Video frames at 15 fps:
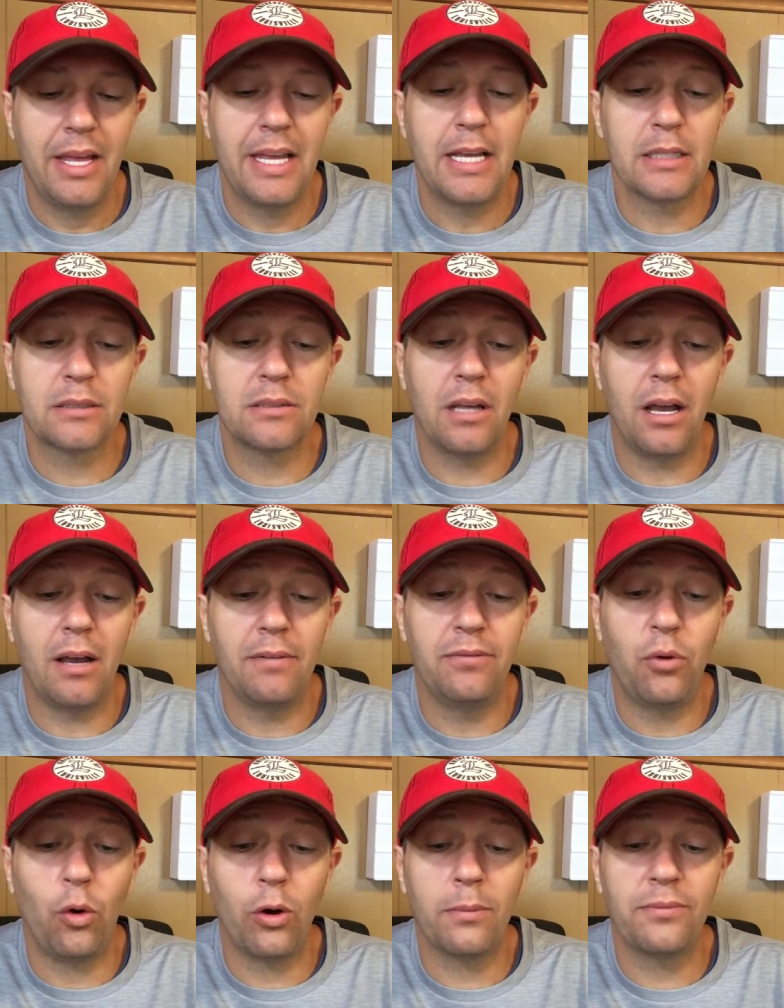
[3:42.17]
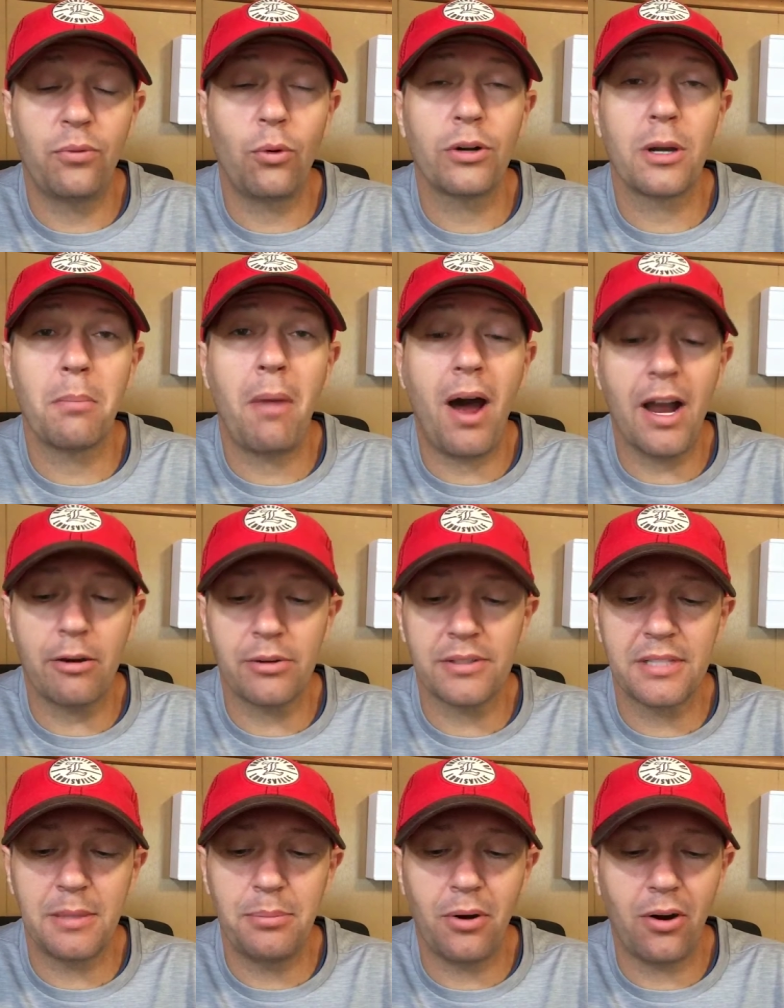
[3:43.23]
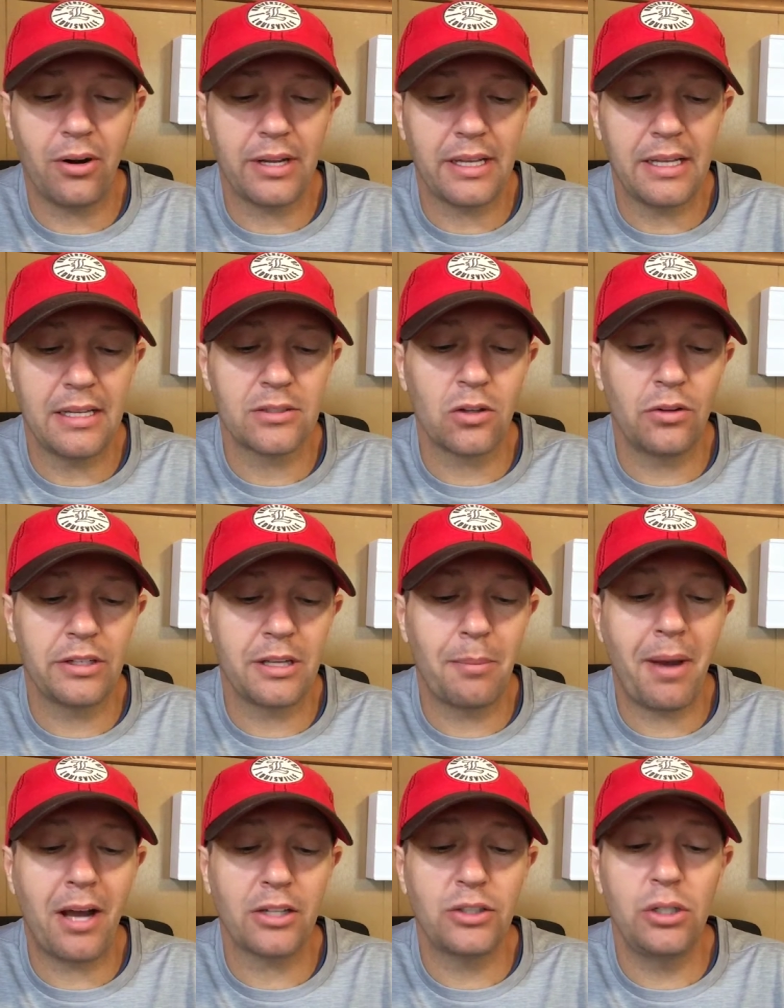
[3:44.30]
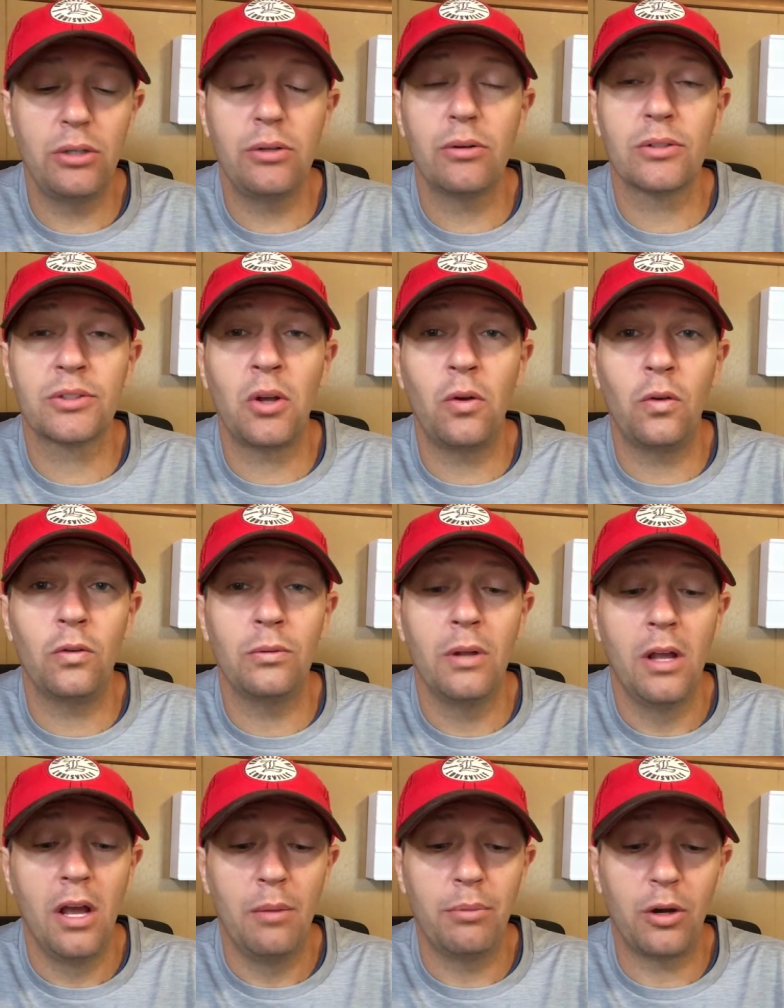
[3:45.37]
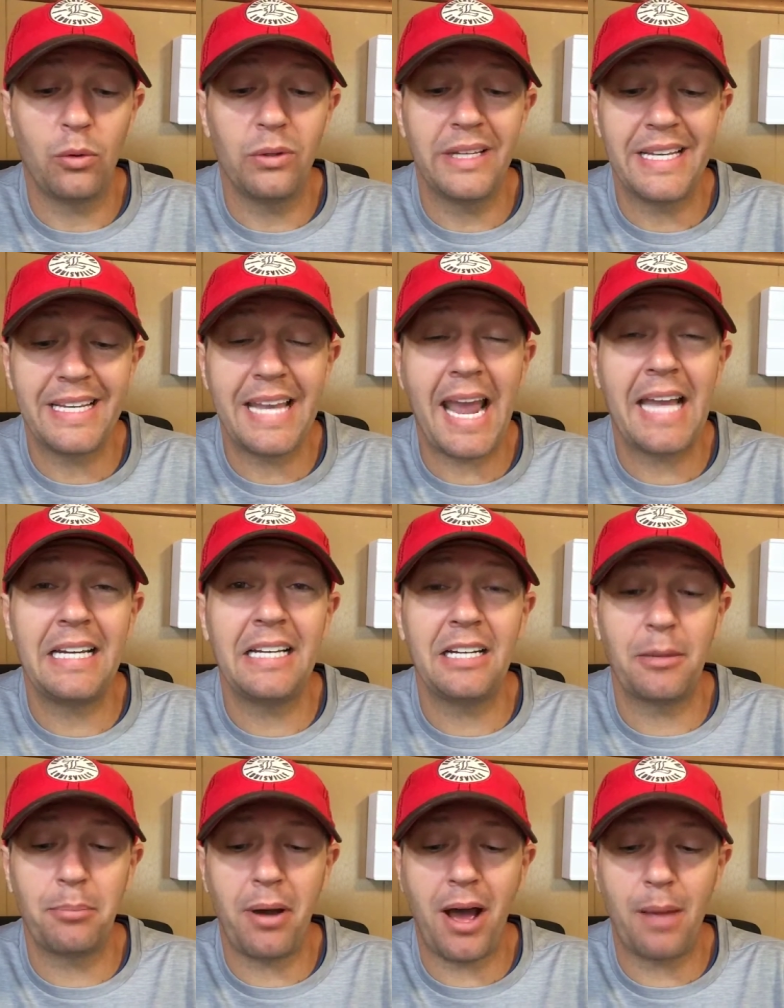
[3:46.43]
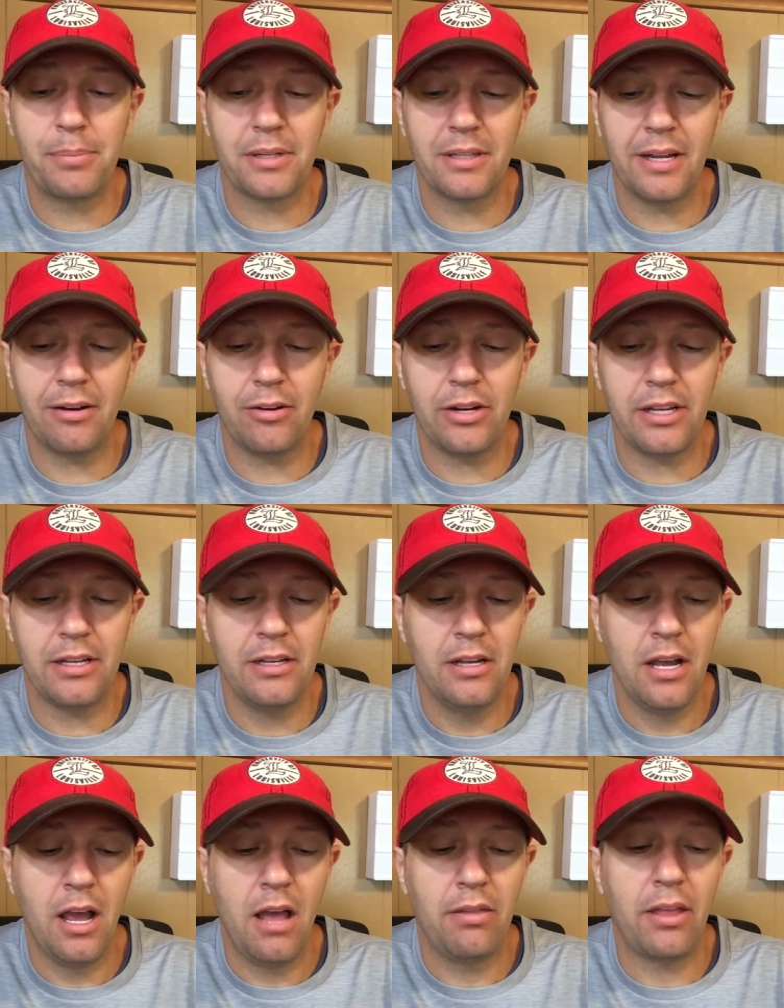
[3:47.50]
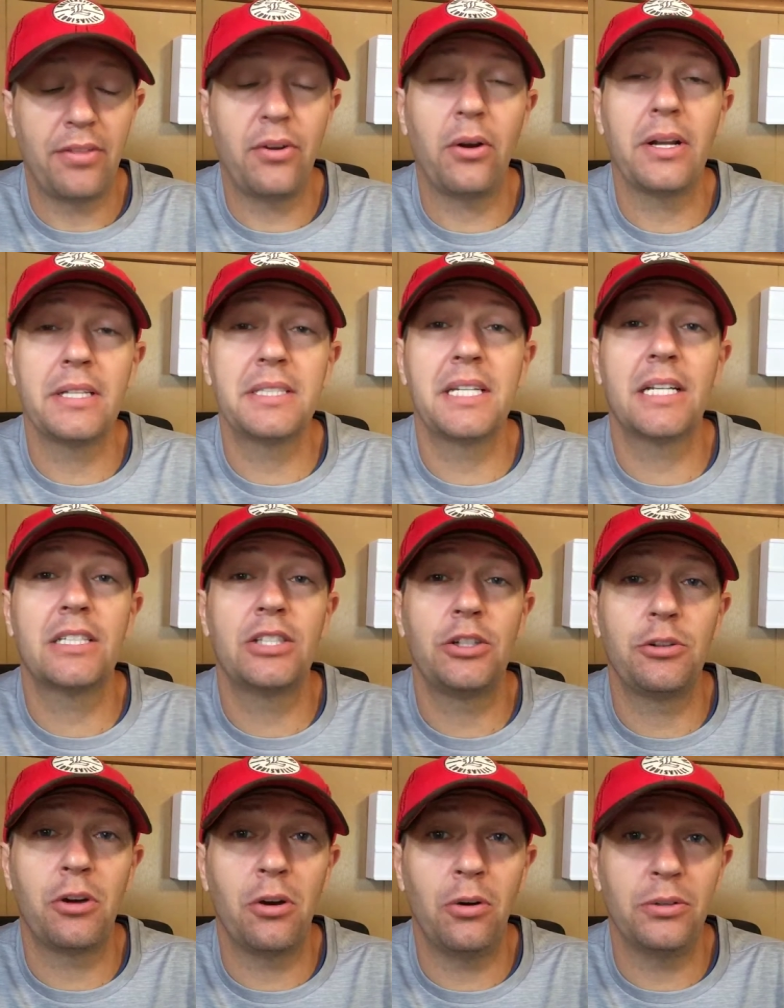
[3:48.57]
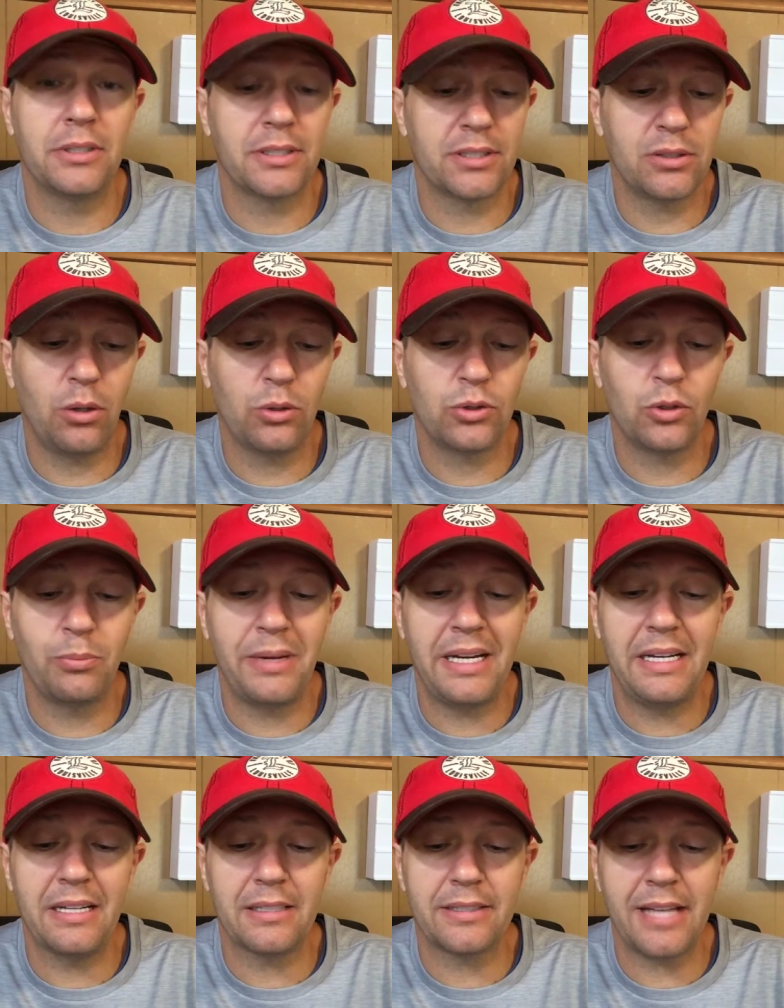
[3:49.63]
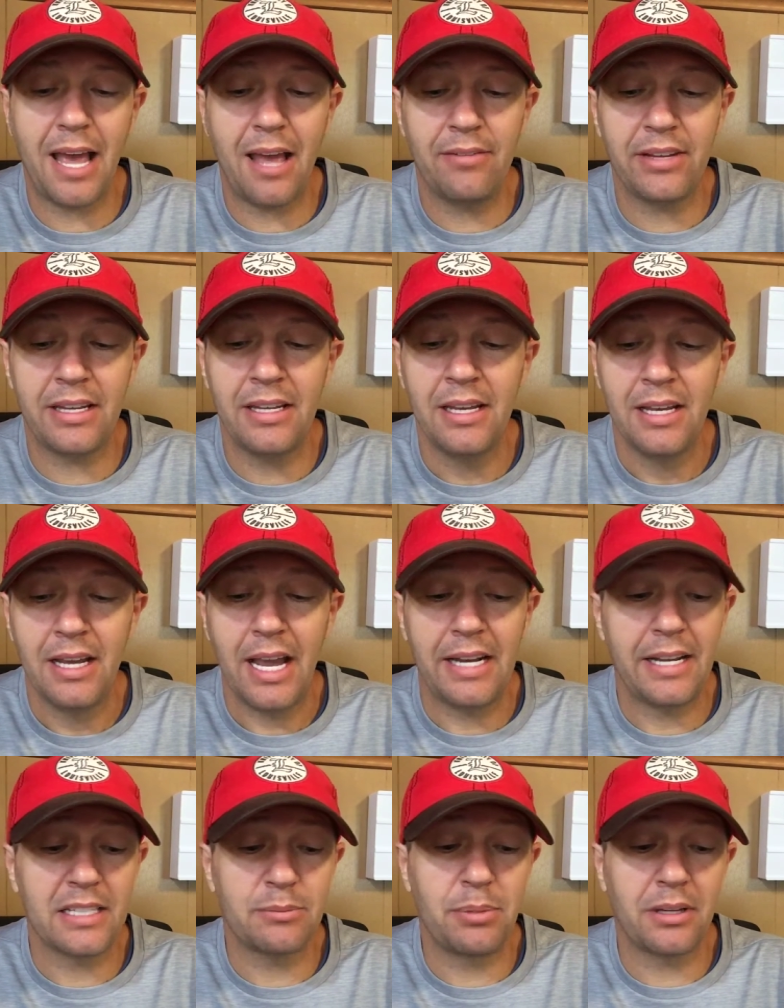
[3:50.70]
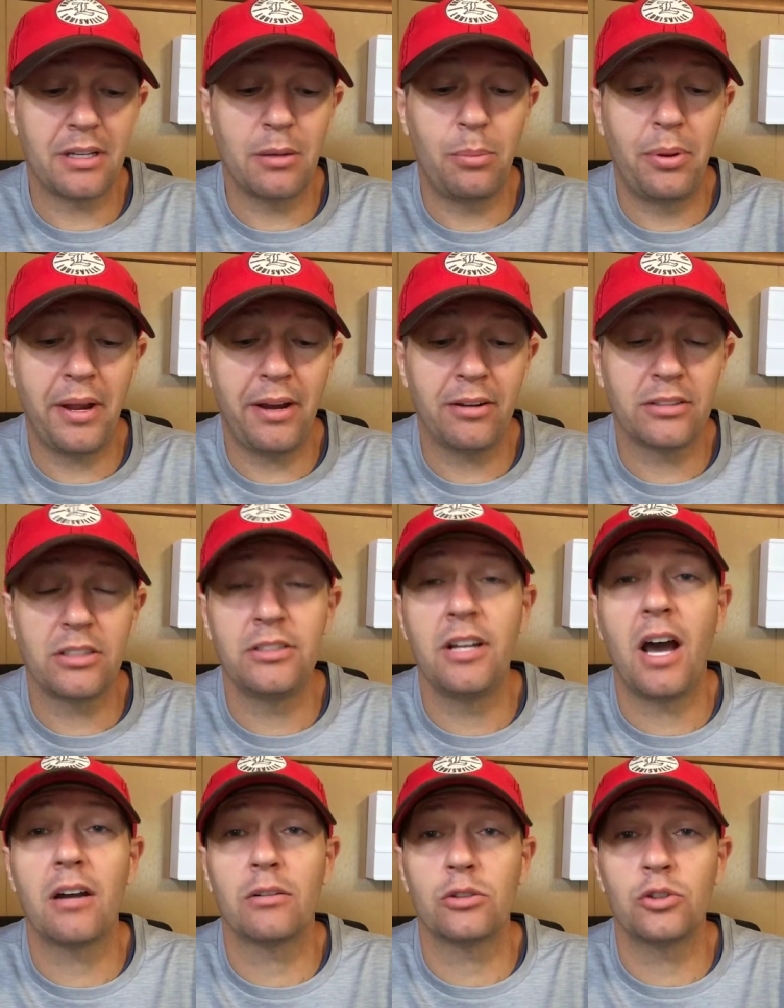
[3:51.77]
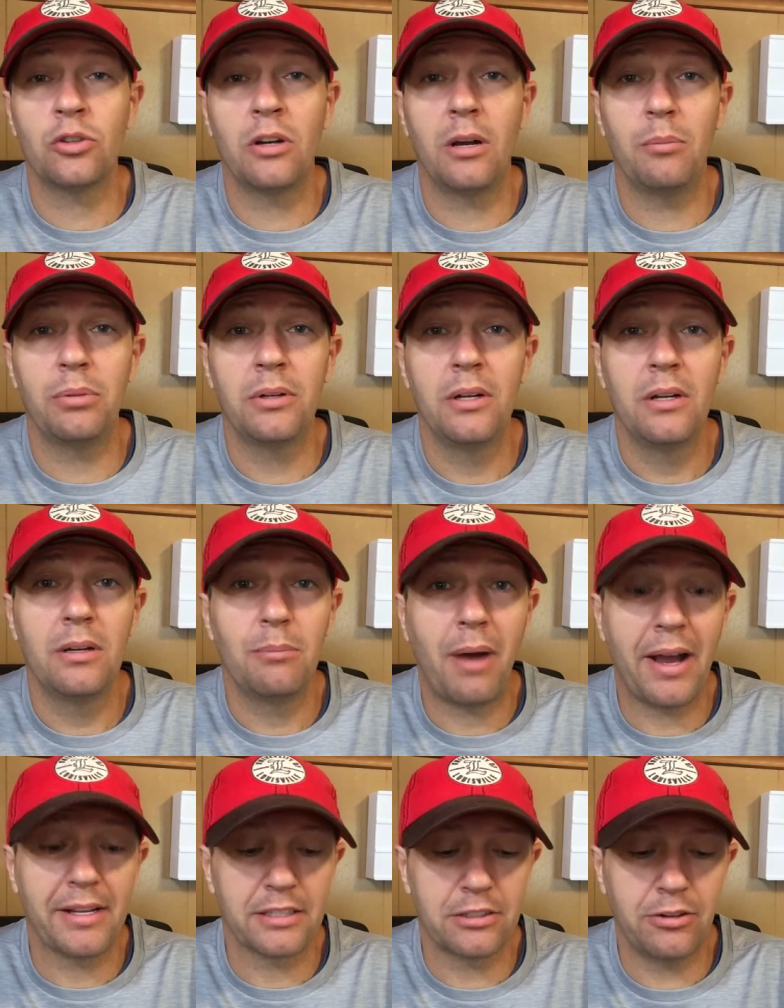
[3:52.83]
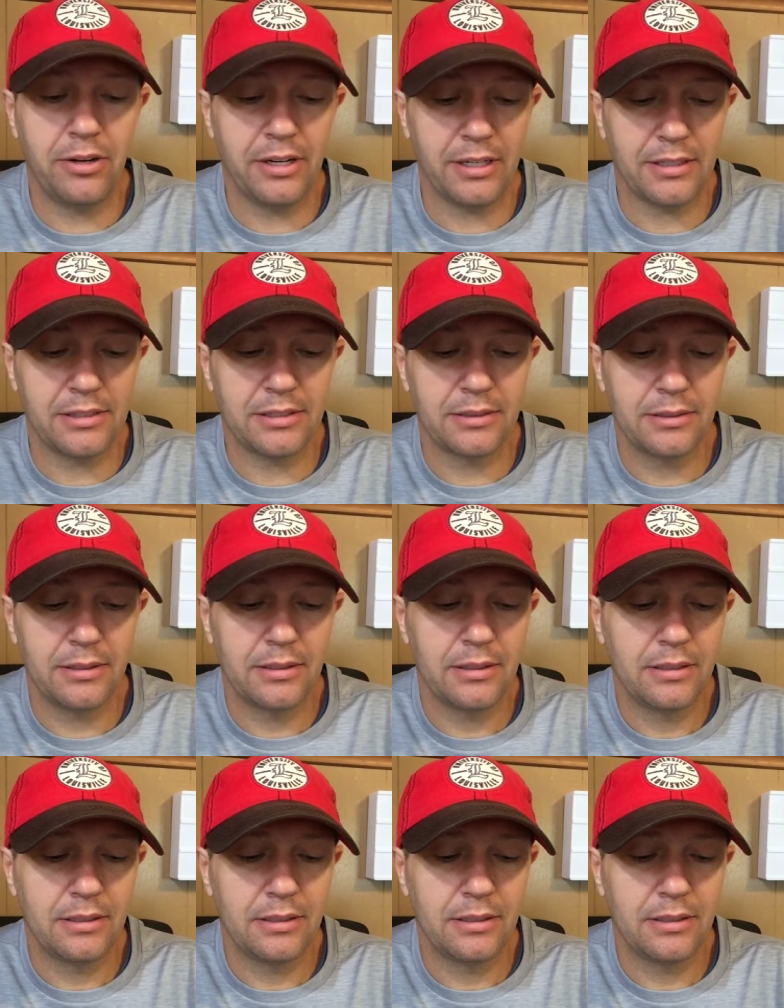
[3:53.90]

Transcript: His Forum for Democracy party is only about 2 years old, but really gaining in popularity. The 36-year-old is social media savvy and has been compared to Donald Trump by his critics.